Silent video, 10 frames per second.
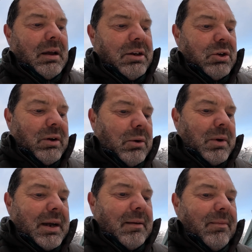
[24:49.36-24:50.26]
So
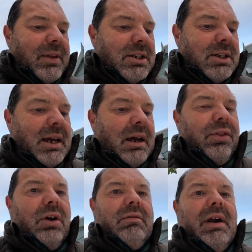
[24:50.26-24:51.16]
anyway, this day I
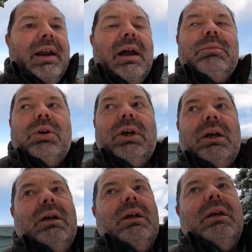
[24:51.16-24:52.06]
thought, right, I'm going to